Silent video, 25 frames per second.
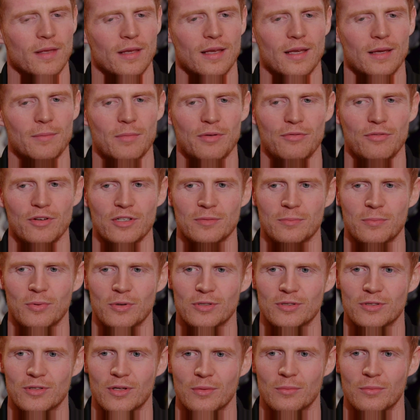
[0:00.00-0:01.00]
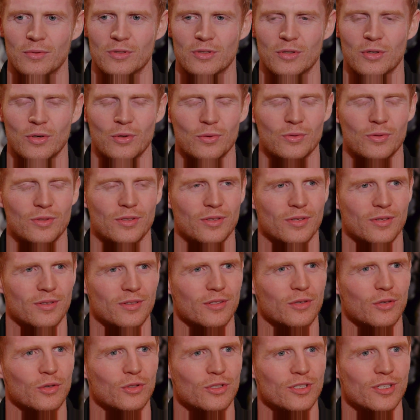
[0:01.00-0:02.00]
And my first boys' club was called
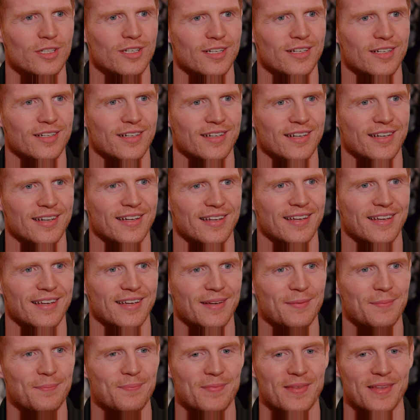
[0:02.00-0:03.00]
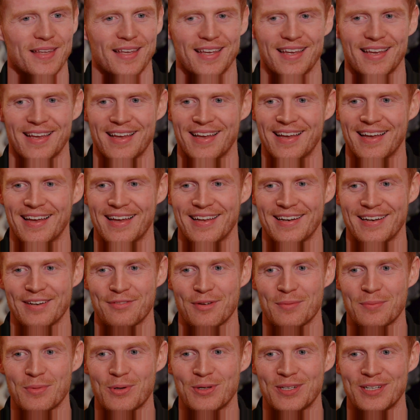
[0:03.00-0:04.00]
Good Year, and if
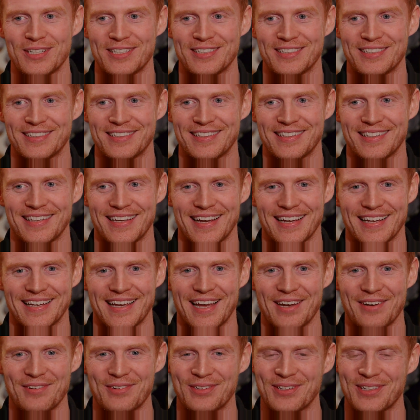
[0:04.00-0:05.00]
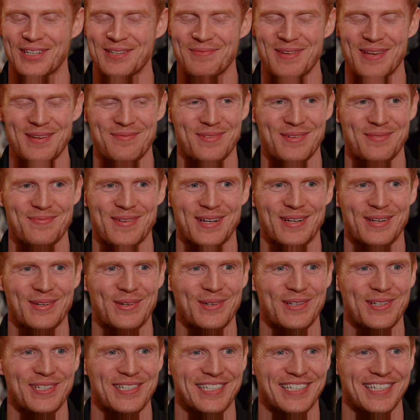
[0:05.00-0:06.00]
I'm honest, I can't really remember my
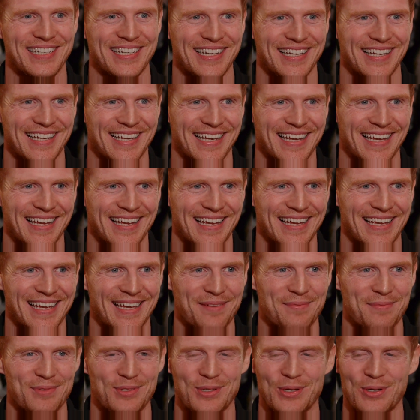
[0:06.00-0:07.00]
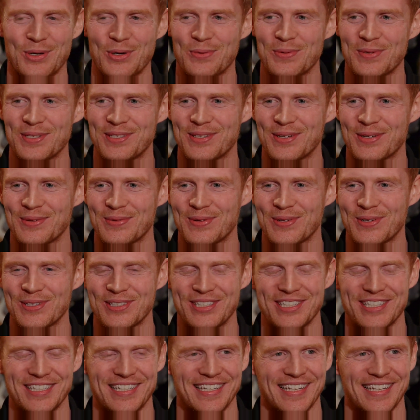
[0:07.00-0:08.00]
coach, so I hope he's not watching.